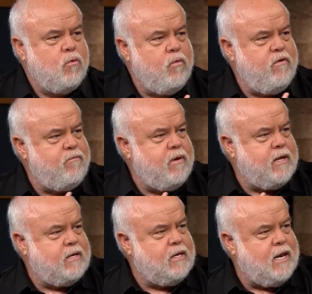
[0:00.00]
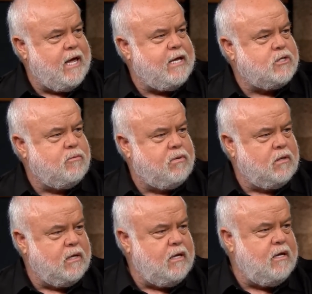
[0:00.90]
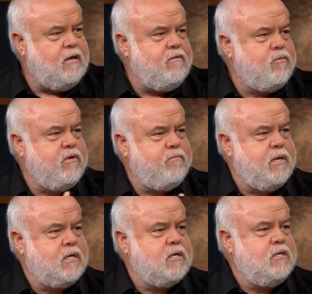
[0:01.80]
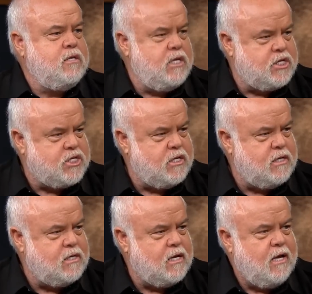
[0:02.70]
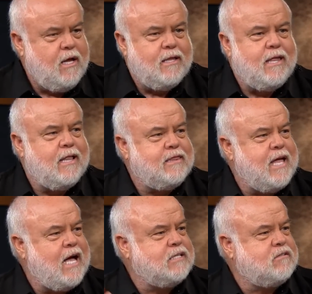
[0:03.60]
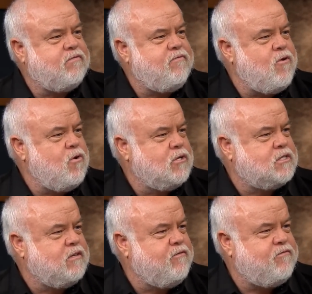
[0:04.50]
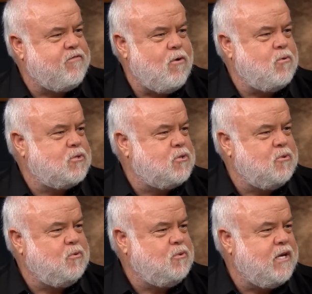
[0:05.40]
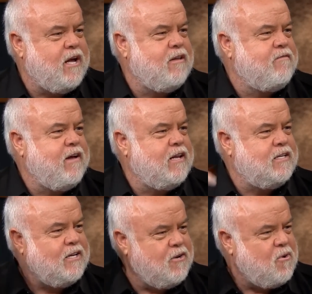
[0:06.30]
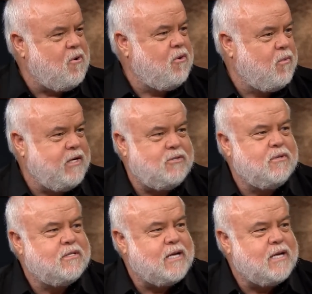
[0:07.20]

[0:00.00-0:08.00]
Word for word: we've been led to believe, we've been conditioned that that's for some folks whose elevator doesn't go all the way to the